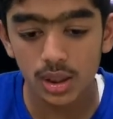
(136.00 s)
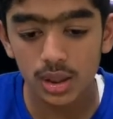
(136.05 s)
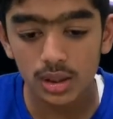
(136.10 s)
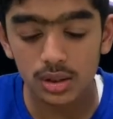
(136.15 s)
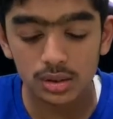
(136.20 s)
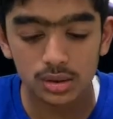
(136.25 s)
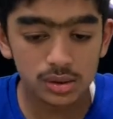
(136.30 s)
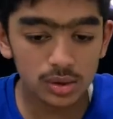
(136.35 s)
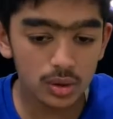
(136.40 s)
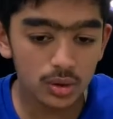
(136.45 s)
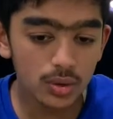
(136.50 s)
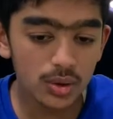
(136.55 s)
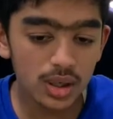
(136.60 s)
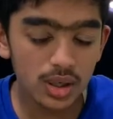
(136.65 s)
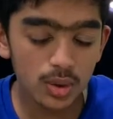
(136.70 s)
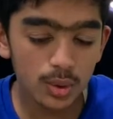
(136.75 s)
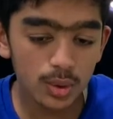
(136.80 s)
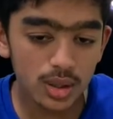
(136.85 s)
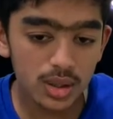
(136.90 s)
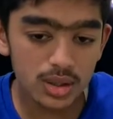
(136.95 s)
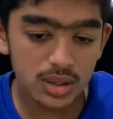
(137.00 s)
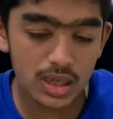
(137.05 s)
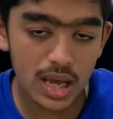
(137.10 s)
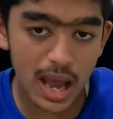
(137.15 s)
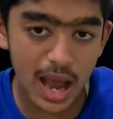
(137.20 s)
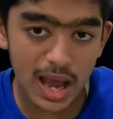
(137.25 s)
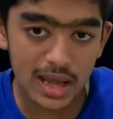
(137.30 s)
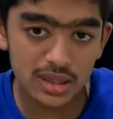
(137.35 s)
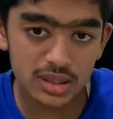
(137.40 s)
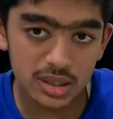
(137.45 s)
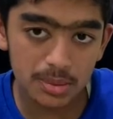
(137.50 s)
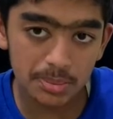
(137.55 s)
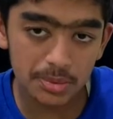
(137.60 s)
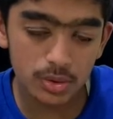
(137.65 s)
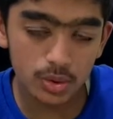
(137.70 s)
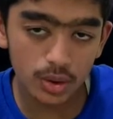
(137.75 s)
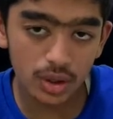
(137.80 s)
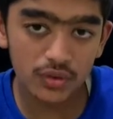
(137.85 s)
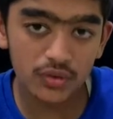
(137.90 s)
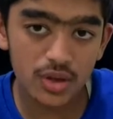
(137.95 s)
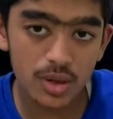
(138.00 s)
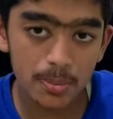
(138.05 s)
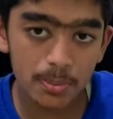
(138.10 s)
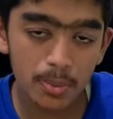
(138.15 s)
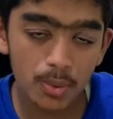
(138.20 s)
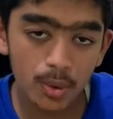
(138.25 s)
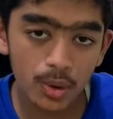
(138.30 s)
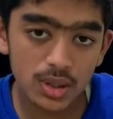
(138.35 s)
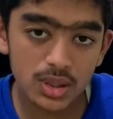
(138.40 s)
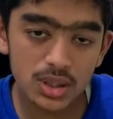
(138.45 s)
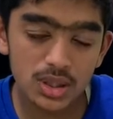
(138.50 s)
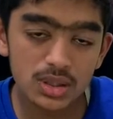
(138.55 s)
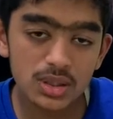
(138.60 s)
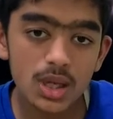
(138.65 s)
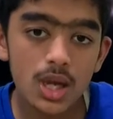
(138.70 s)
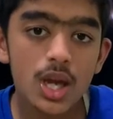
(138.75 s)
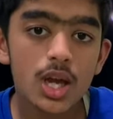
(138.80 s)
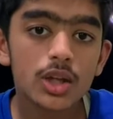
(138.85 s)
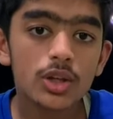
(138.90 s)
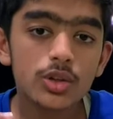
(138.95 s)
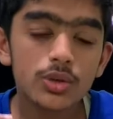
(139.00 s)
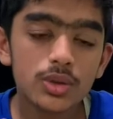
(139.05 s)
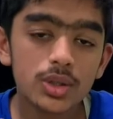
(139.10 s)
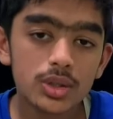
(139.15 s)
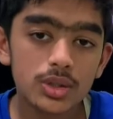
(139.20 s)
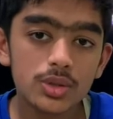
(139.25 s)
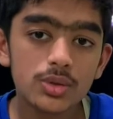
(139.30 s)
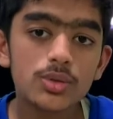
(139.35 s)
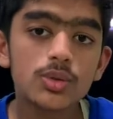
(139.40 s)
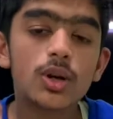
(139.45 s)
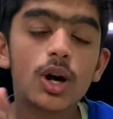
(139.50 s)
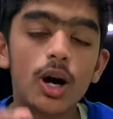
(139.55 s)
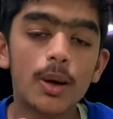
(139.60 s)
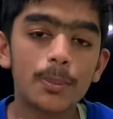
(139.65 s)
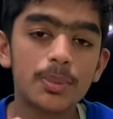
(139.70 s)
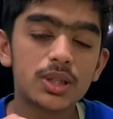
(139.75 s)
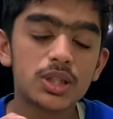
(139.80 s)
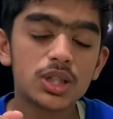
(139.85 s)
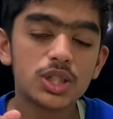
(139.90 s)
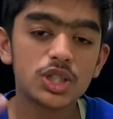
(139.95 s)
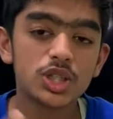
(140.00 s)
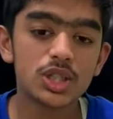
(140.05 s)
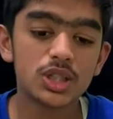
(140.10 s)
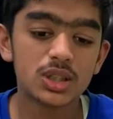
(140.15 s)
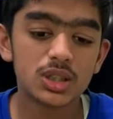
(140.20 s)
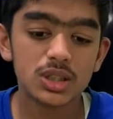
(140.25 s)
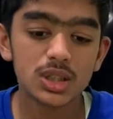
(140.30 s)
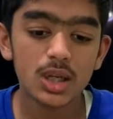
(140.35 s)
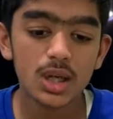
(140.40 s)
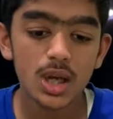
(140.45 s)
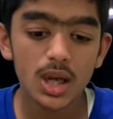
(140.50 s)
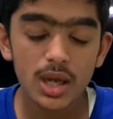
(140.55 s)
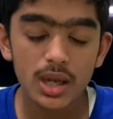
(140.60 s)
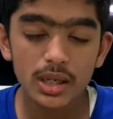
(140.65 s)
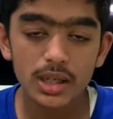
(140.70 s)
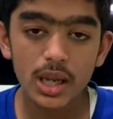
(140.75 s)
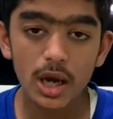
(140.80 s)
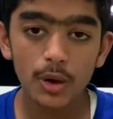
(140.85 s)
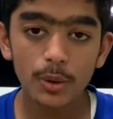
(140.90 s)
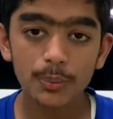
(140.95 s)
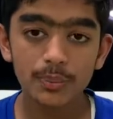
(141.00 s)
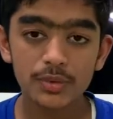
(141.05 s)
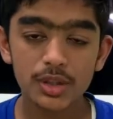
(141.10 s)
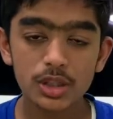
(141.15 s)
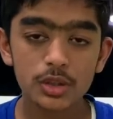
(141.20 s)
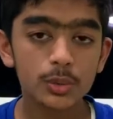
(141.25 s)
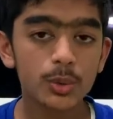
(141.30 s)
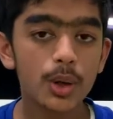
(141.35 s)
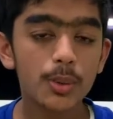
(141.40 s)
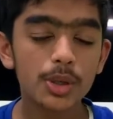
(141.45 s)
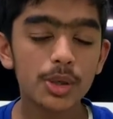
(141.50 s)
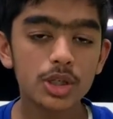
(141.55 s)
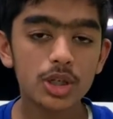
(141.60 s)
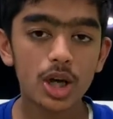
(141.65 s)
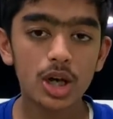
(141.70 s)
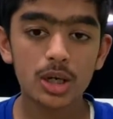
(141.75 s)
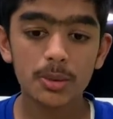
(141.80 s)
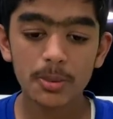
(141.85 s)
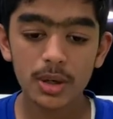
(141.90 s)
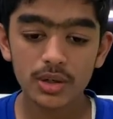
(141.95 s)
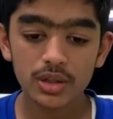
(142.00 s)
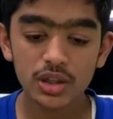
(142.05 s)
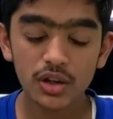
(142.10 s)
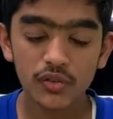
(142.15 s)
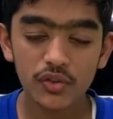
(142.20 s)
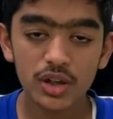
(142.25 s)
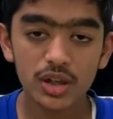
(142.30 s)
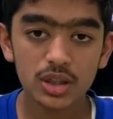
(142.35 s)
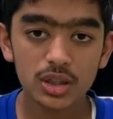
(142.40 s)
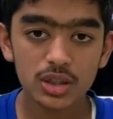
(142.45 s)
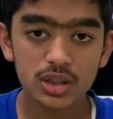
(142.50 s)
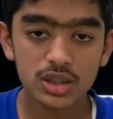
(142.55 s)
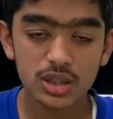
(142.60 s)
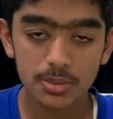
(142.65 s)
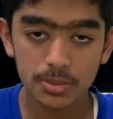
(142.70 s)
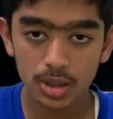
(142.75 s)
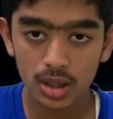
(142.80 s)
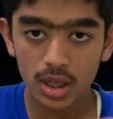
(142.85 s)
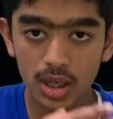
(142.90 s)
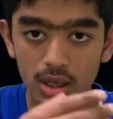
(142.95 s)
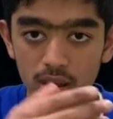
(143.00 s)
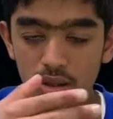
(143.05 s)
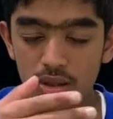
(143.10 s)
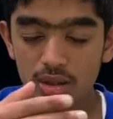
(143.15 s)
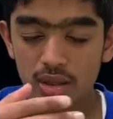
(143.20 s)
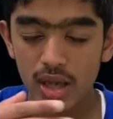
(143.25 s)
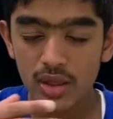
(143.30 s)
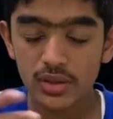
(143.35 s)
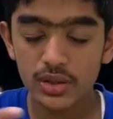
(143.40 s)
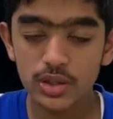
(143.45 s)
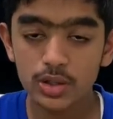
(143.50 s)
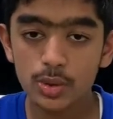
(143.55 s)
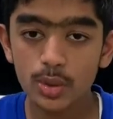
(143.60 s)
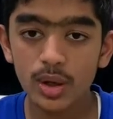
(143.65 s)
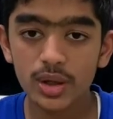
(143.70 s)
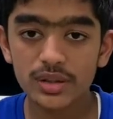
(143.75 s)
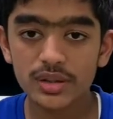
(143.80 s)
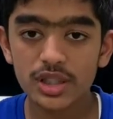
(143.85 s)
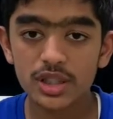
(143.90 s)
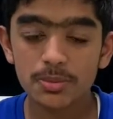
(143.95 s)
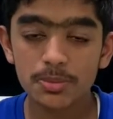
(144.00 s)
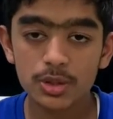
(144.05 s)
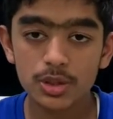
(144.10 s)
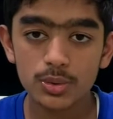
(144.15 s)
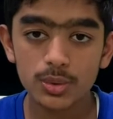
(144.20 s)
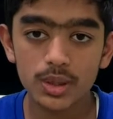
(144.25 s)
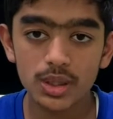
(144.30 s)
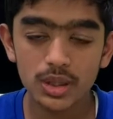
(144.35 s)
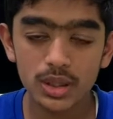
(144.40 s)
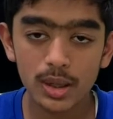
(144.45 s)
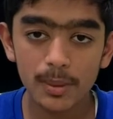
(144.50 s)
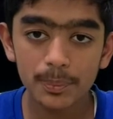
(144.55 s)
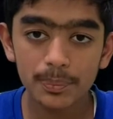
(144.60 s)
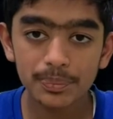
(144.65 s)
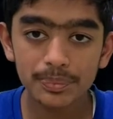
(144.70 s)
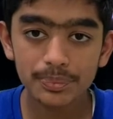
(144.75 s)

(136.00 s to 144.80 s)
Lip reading: So in order to add some sort of importance, you could do competitions. Now, this is where we talk about different simulators and the nuances between them.